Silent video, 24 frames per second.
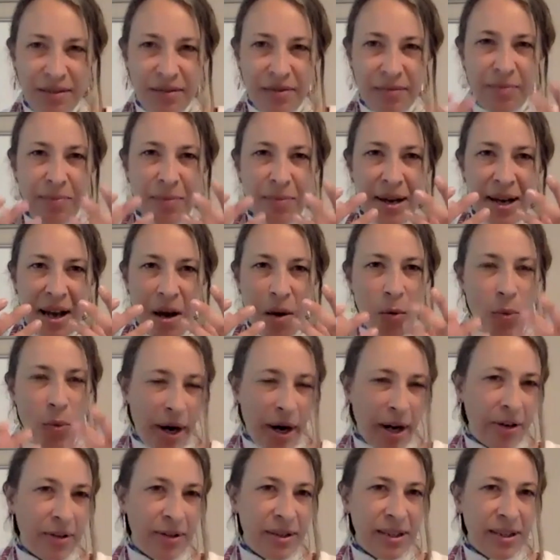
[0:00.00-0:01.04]
my
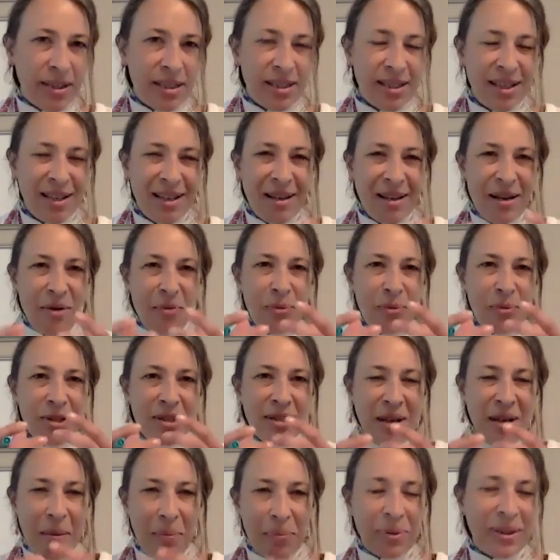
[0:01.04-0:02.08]
awareness was
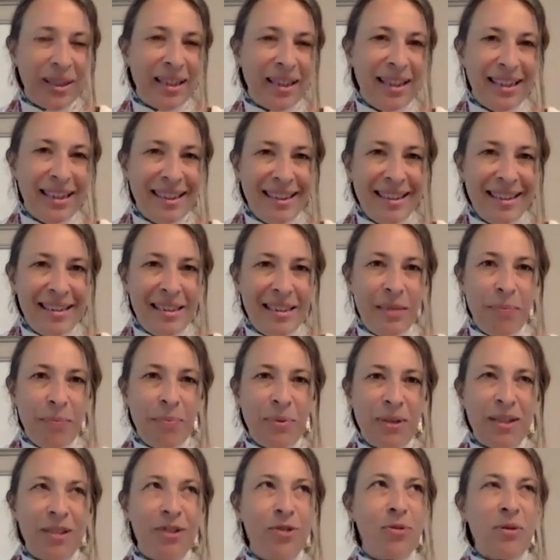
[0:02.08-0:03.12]
completely
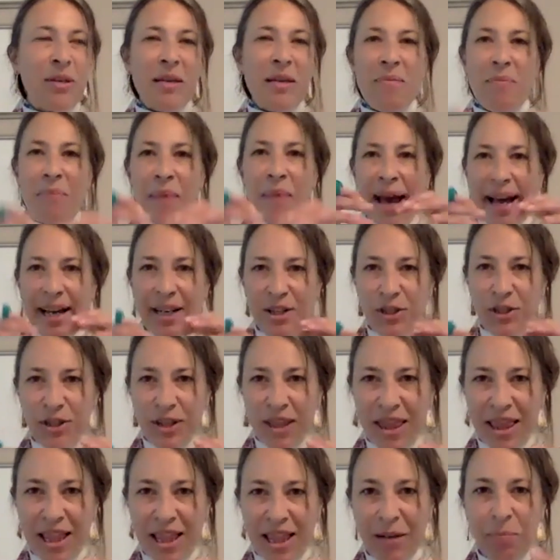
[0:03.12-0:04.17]
deepened. So
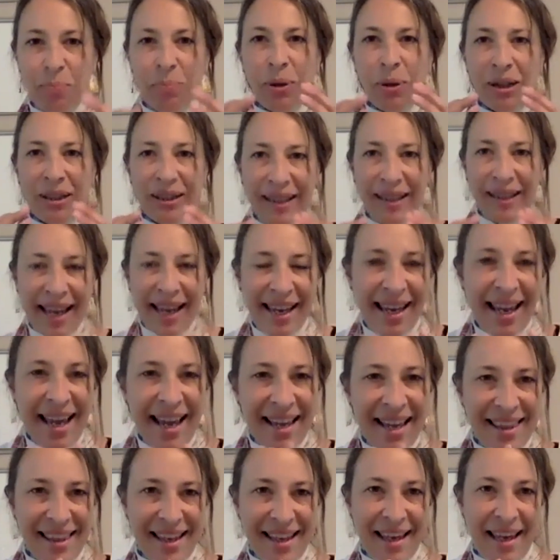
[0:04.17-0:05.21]
imagine then
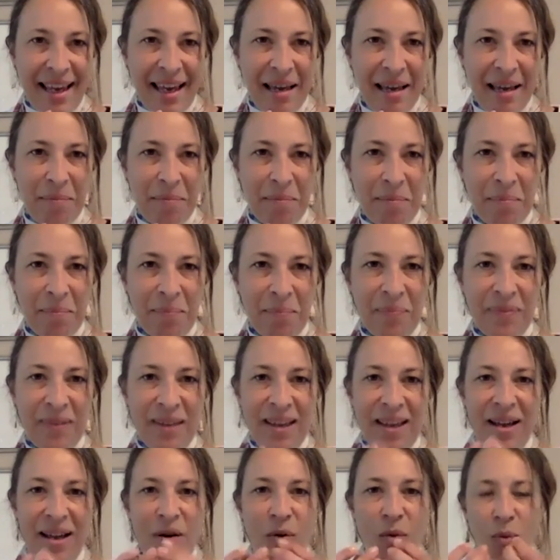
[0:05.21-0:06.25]
playing the game,
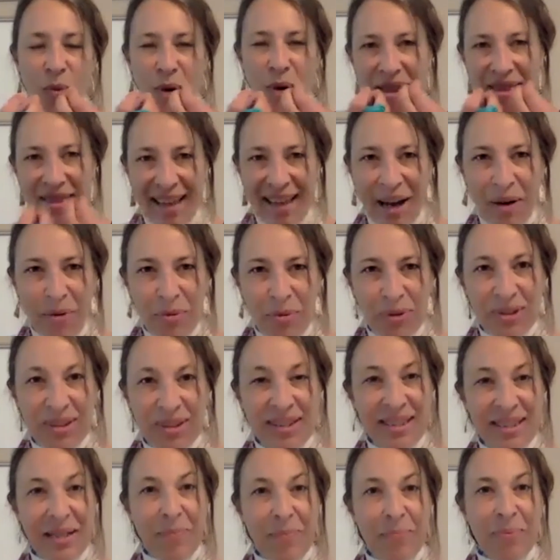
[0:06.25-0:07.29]
what that will
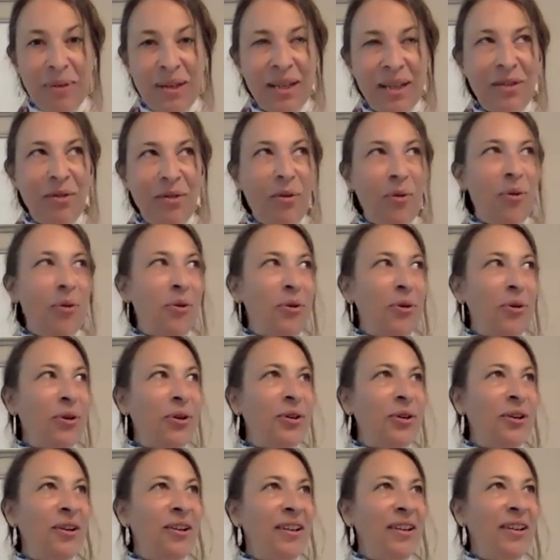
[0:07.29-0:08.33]
deepen
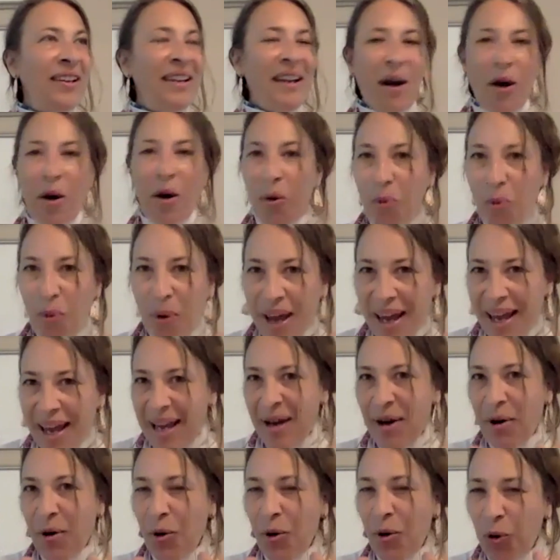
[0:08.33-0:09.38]
or
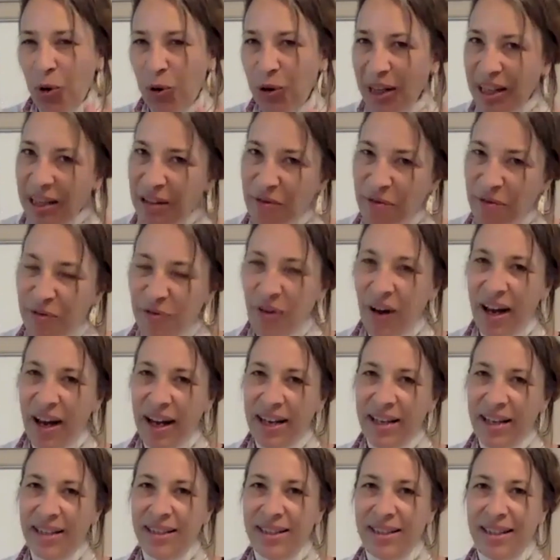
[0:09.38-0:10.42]
awake or
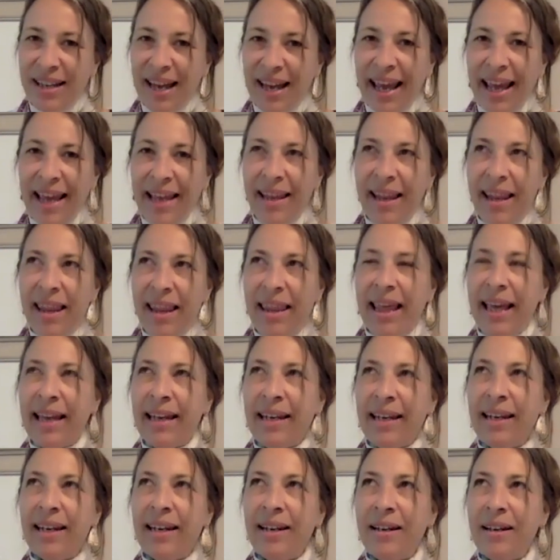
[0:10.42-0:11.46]
invite, and
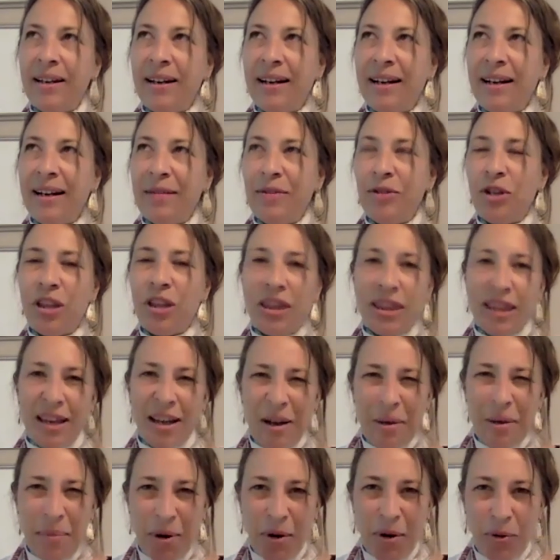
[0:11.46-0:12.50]
then to think
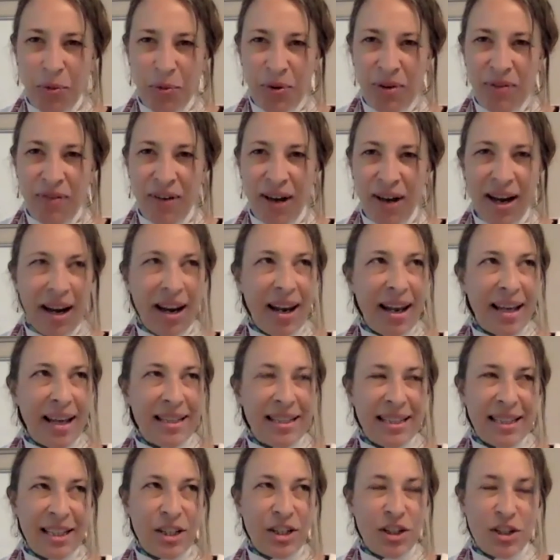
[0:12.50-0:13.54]
about
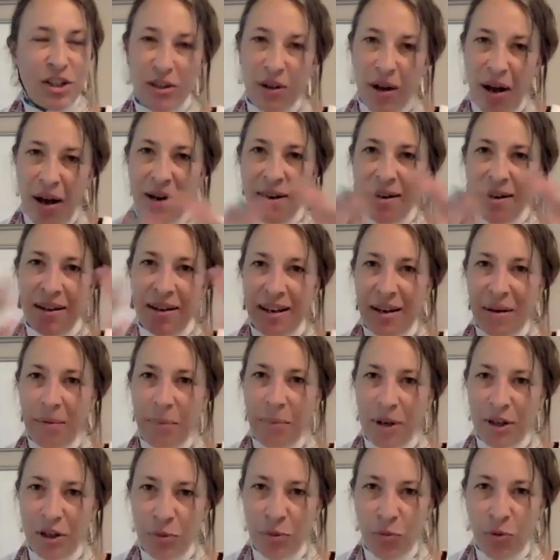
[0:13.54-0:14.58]
revitalization in a
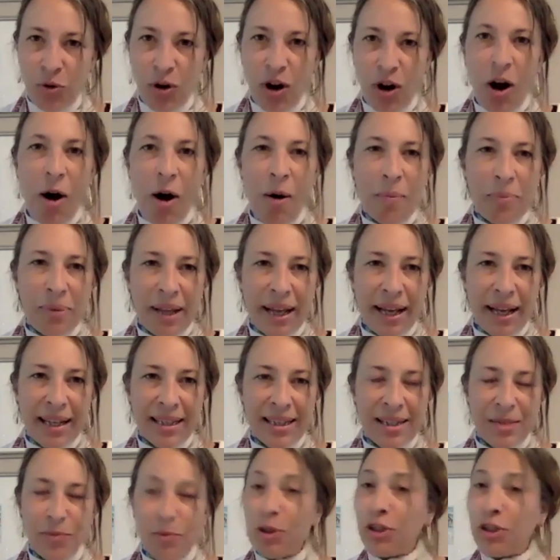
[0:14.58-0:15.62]
much more
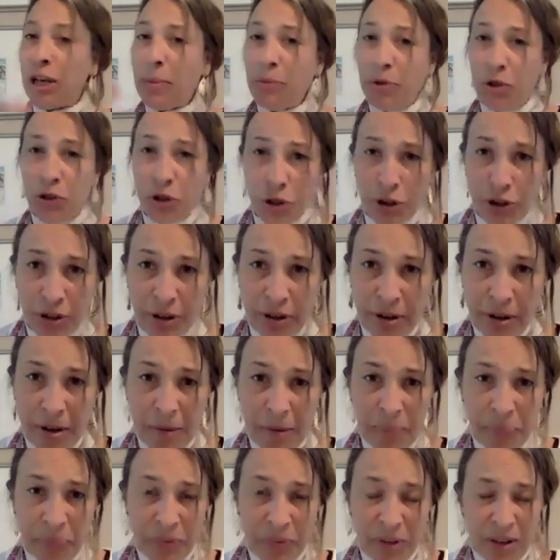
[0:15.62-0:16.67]
complex, which I'm sure
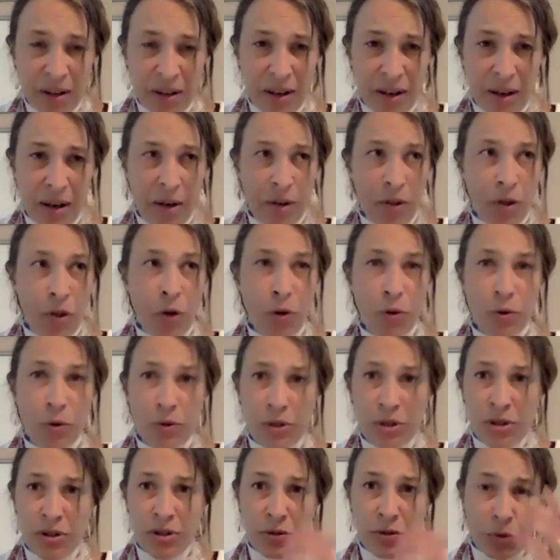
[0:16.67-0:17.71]

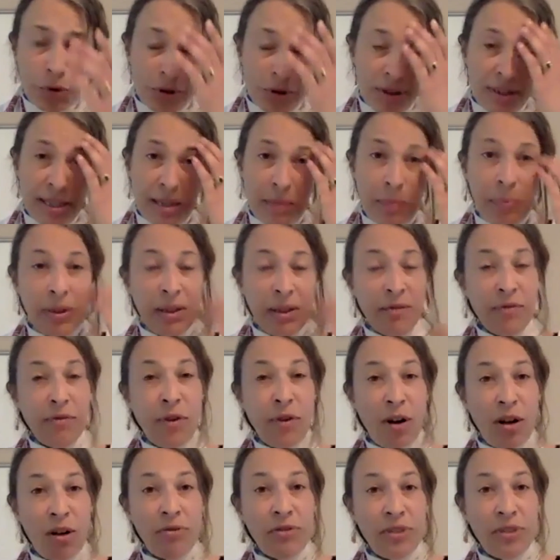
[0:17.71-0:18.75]
those who are deeply
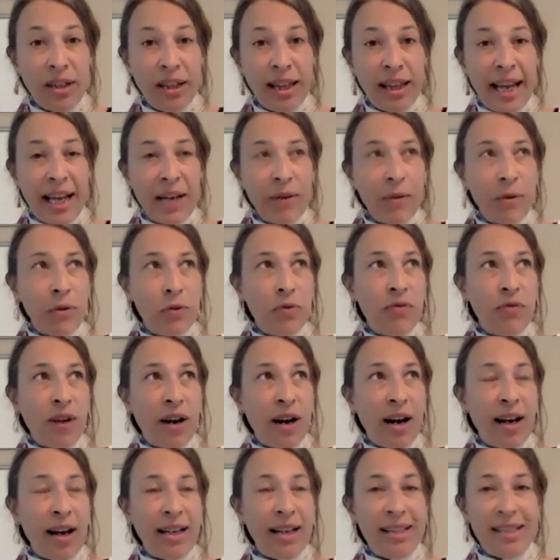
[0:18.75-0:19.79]
involved in language
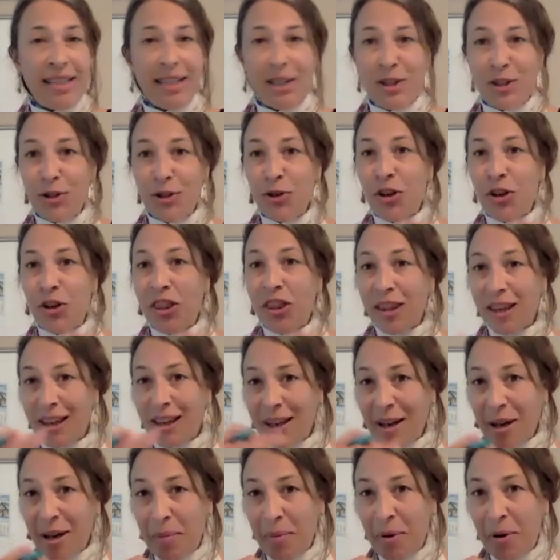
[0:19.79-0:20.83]
revitalization, you're
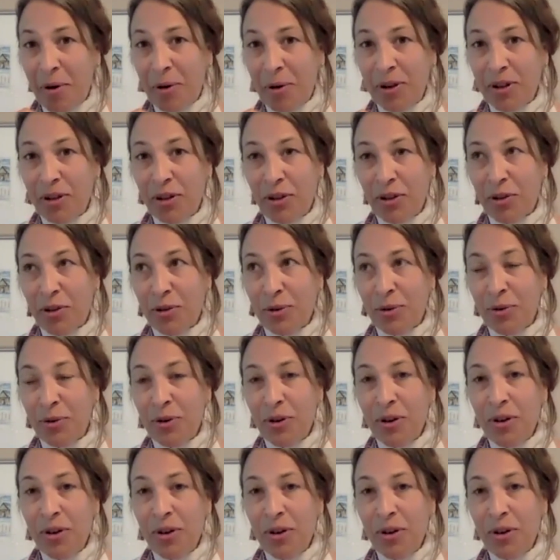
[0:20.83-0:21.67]
thinking about it through